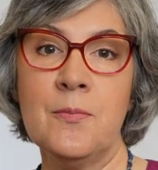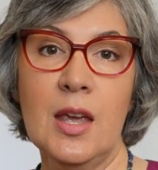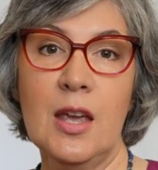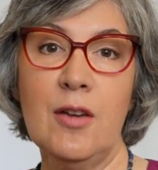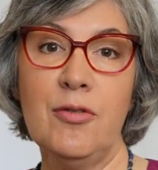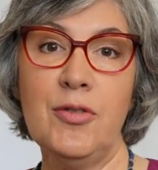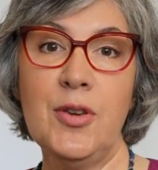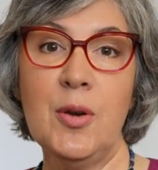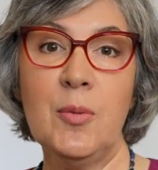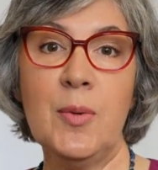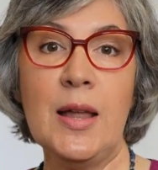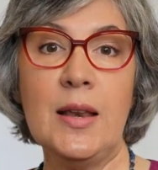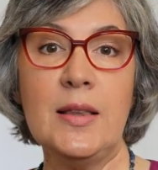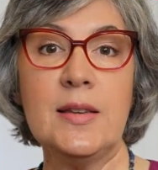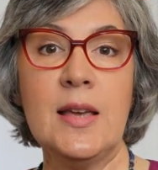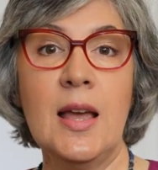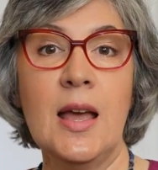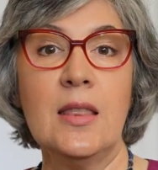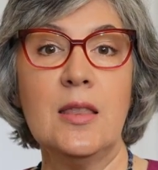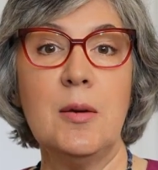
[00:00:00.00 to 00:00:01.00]
If you
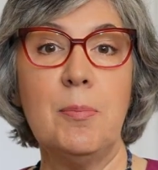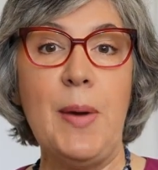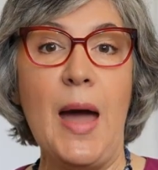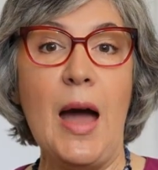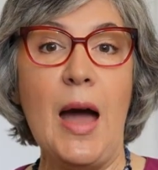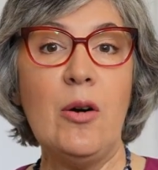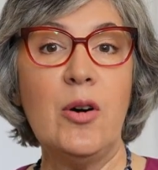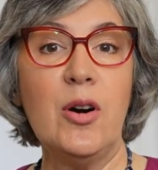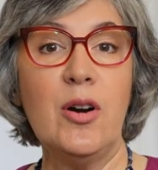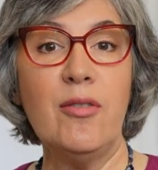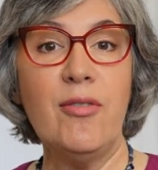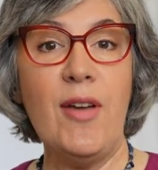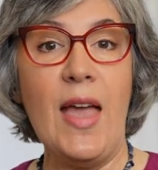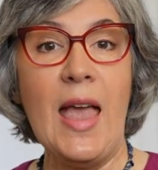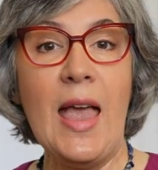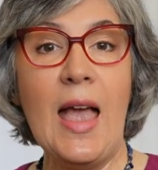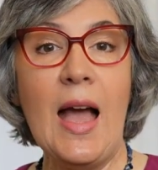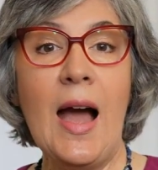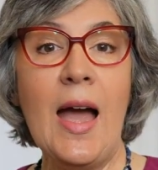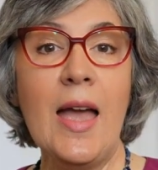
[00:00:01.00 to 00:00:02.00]
want the power of
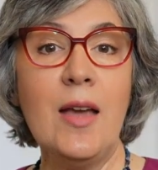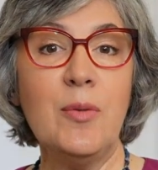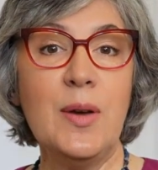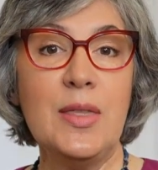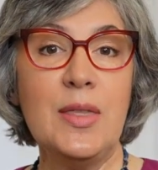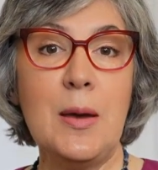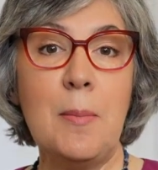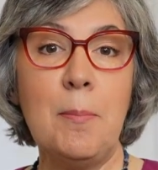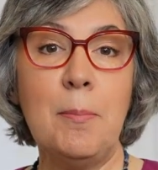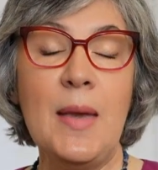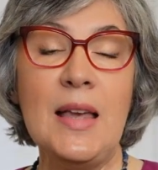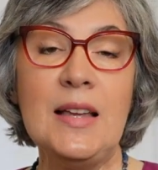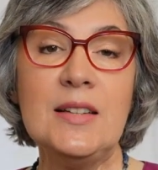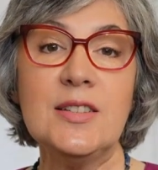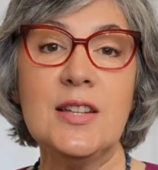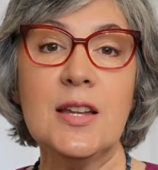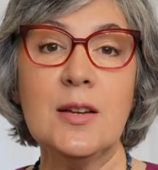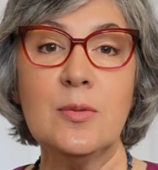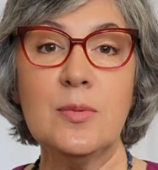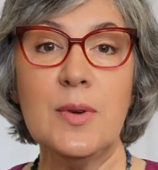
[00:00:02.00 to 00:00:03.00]
AI with
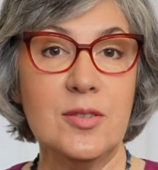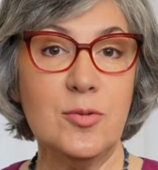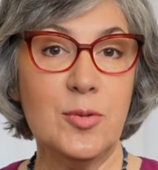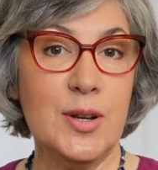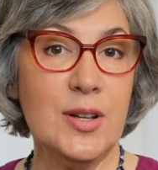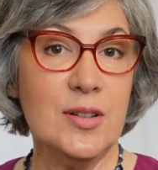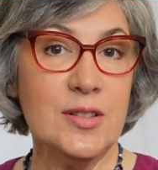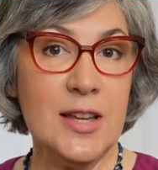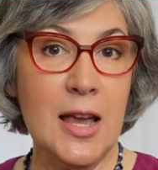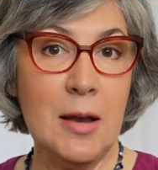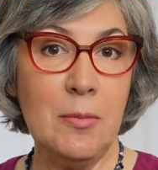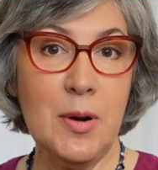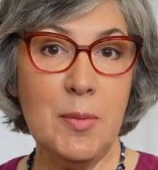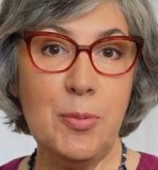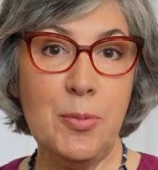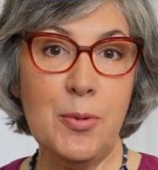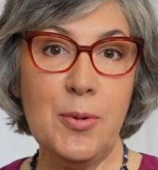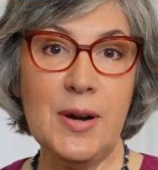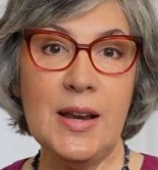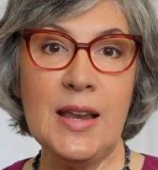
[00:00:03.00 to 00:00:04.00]
amazing real-time
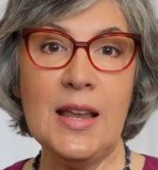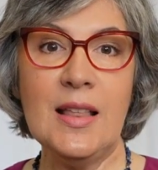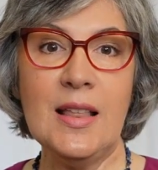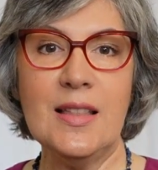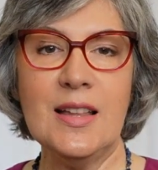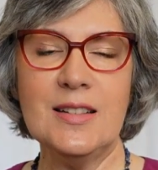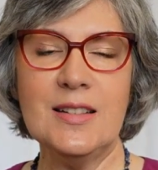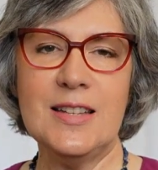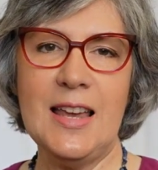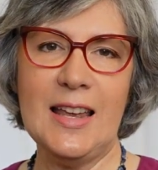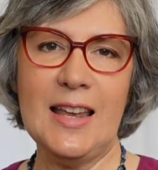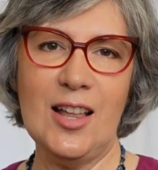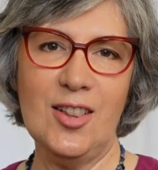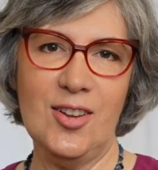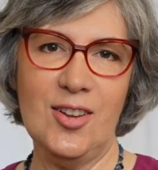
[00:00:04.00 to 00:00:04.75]
reporting, then take a